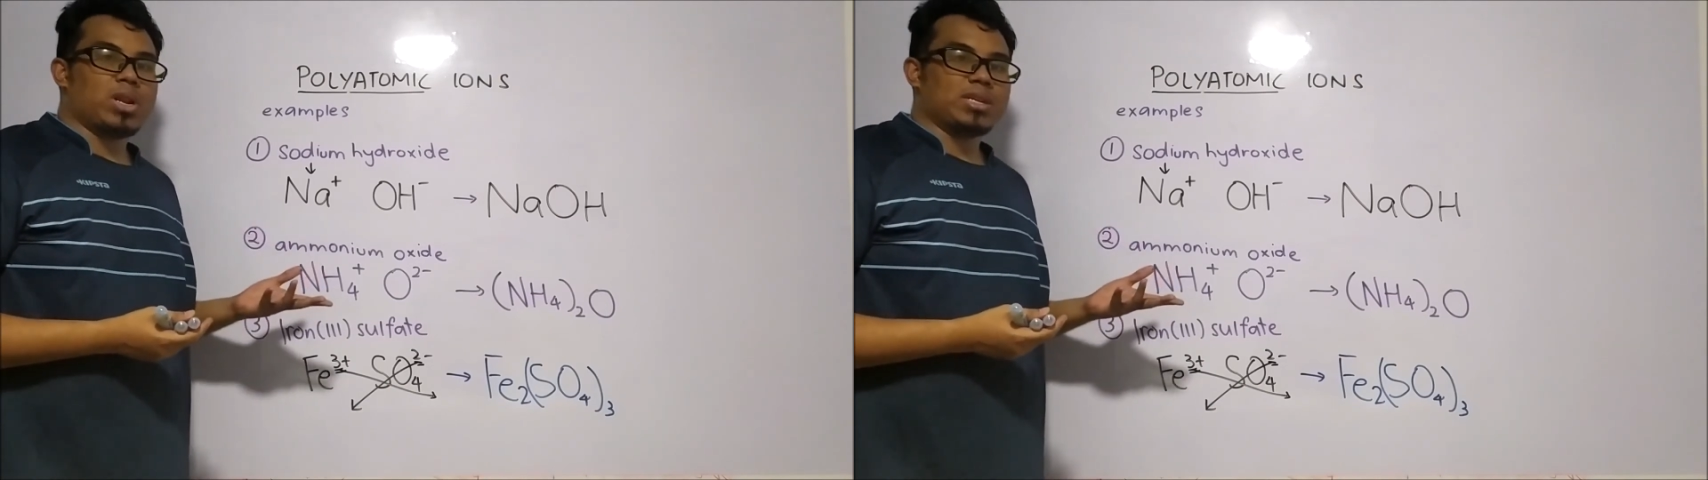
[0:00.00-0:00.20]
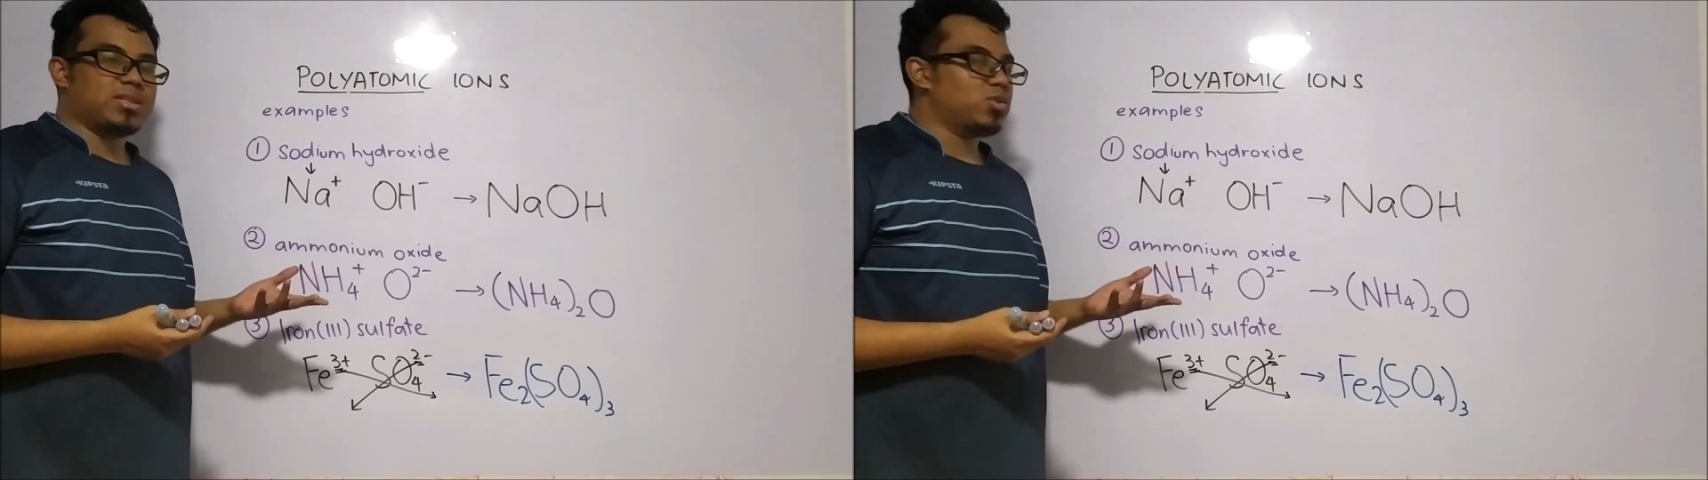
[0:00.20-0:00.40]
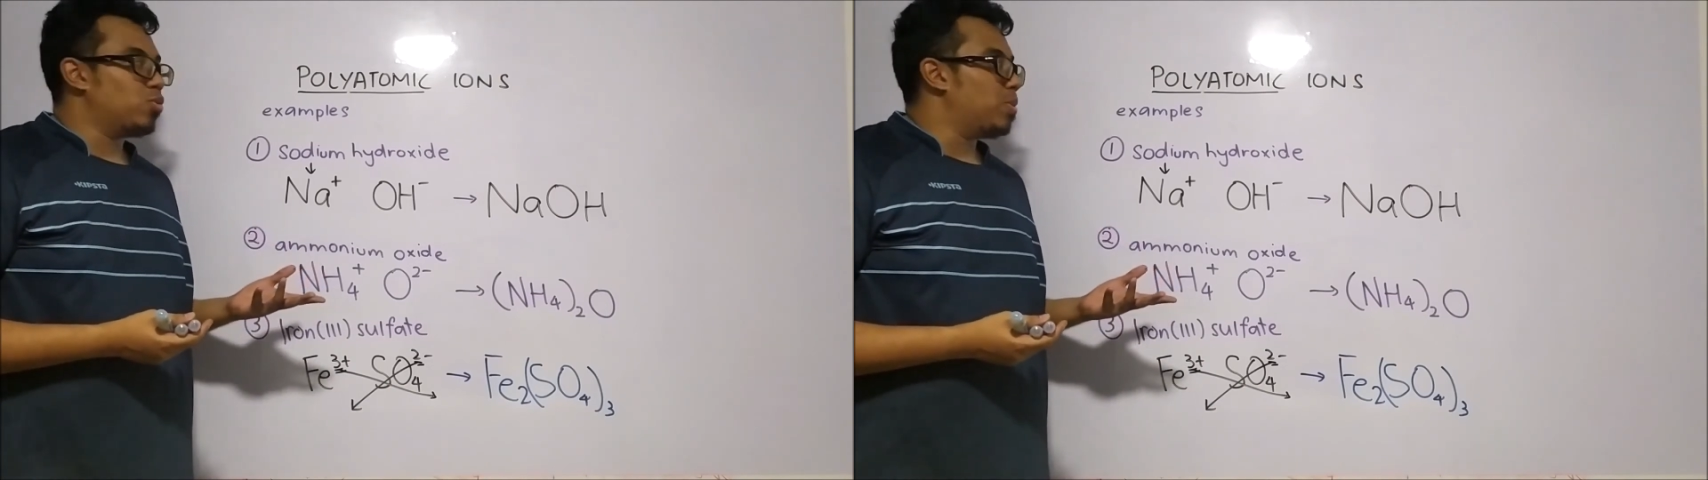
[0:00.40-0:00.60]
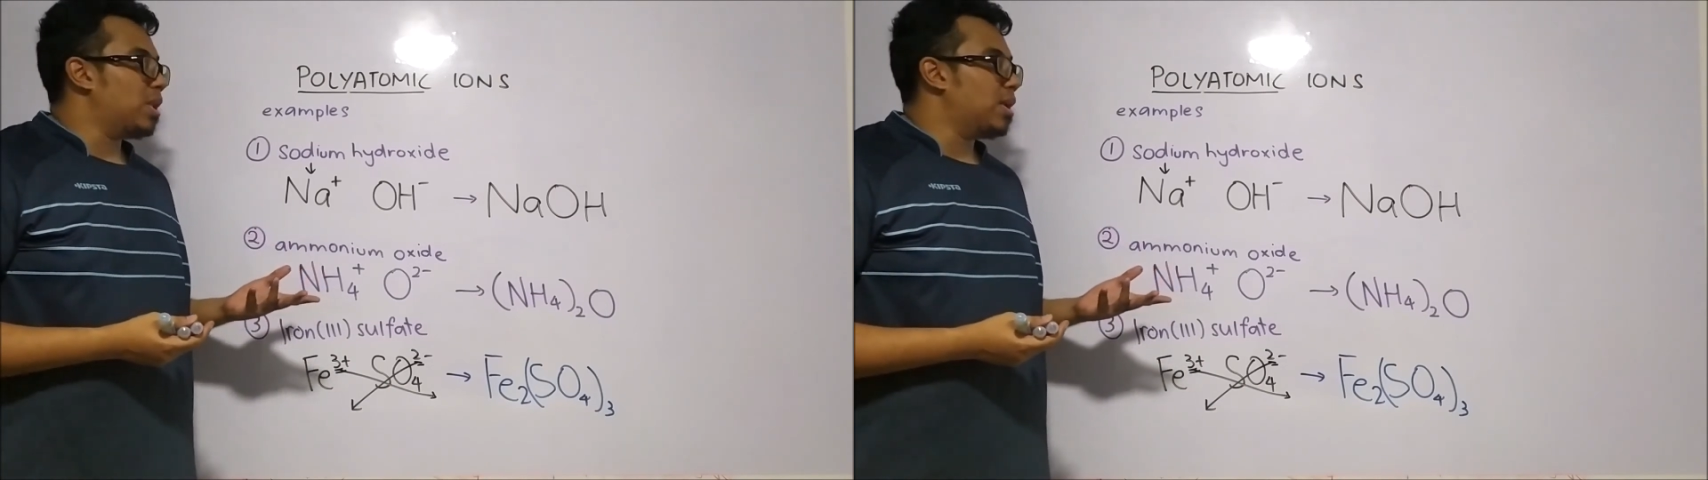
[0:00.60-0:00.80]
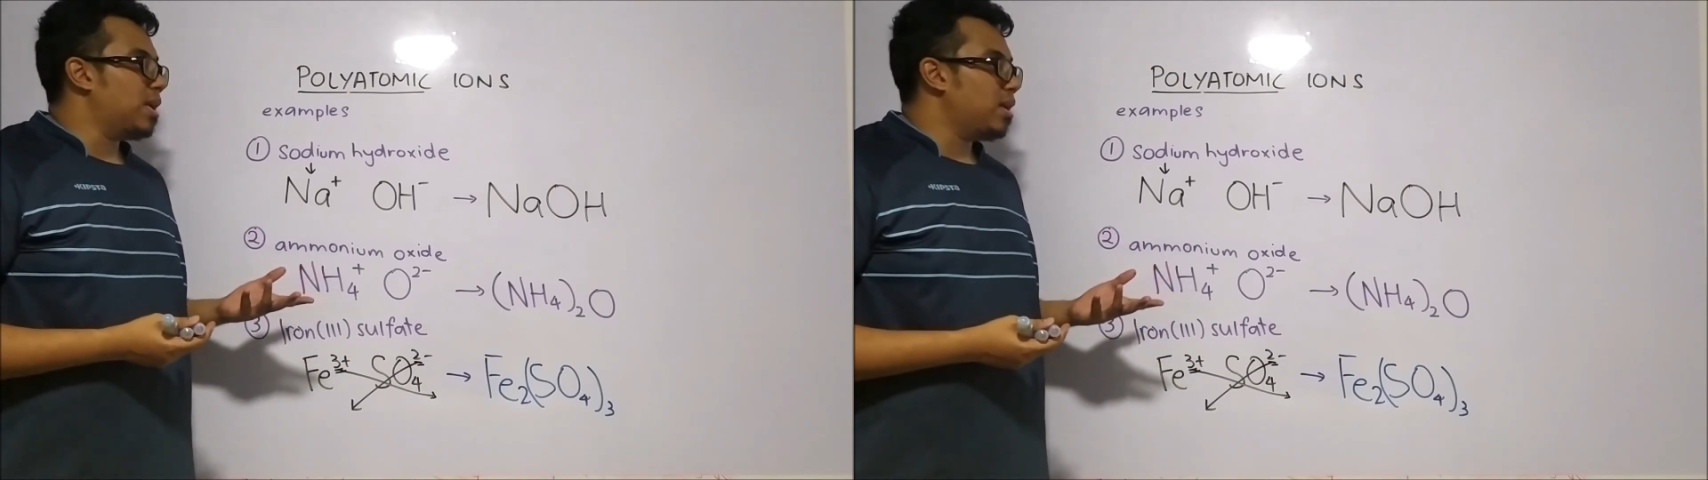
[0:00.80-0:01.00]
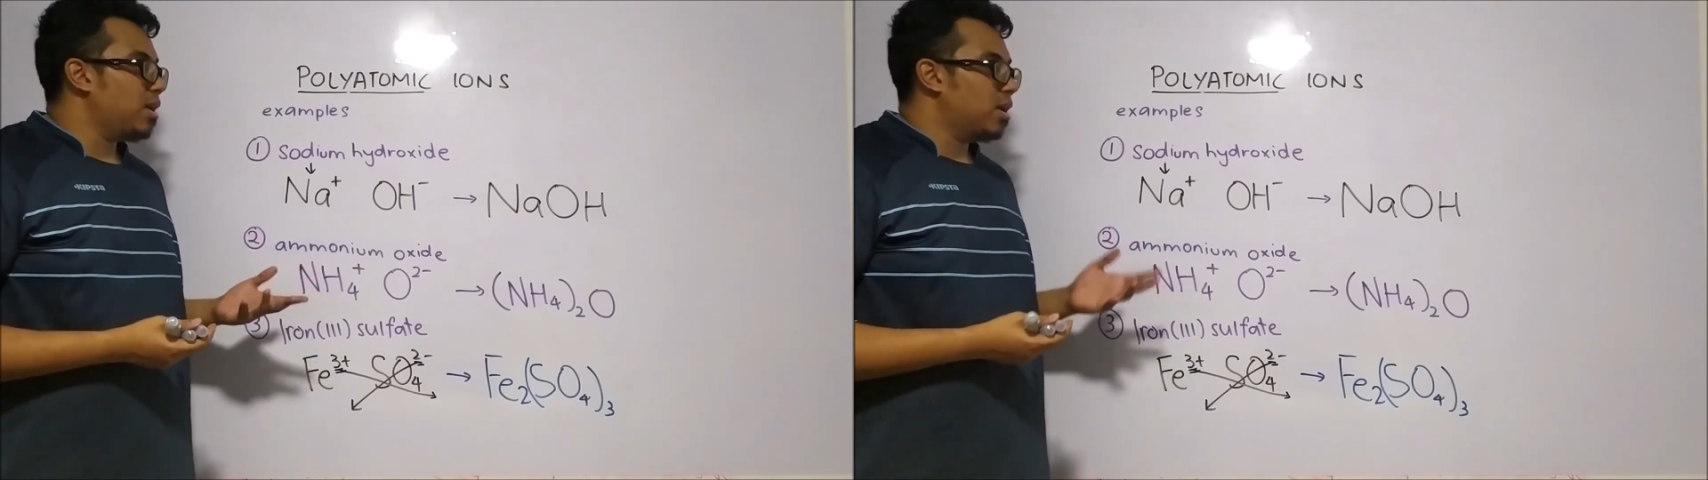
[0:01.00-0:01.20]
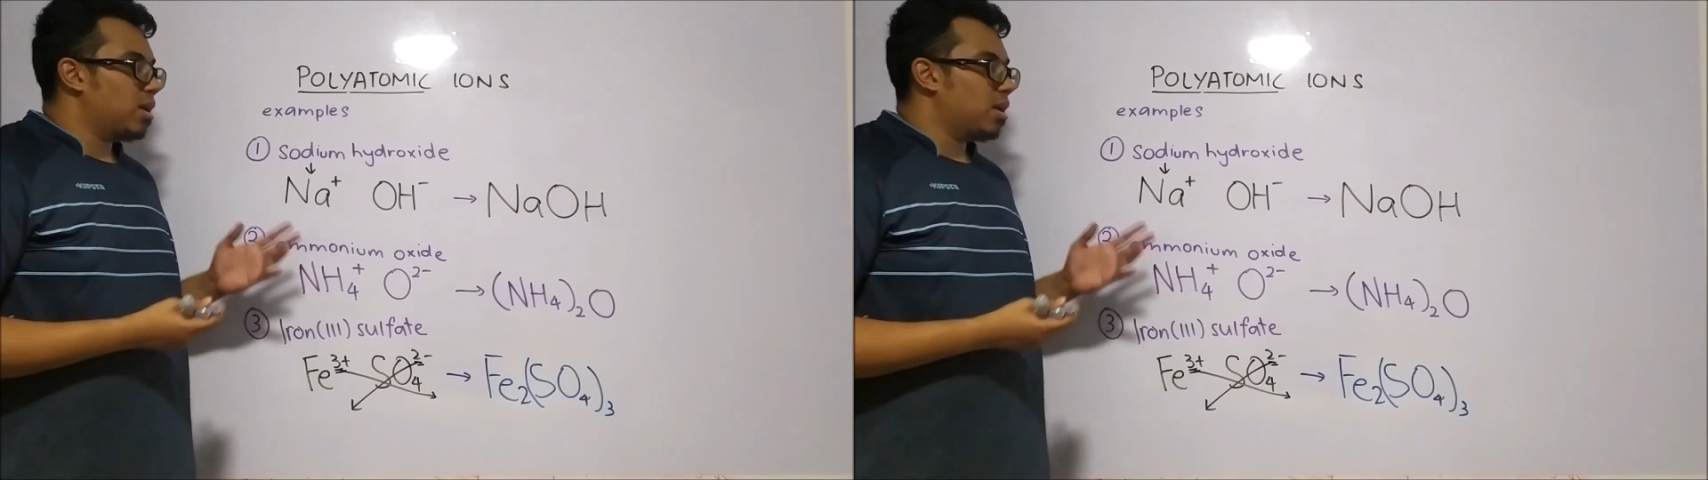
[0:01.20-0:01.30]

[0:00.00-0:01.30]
lessons will be learning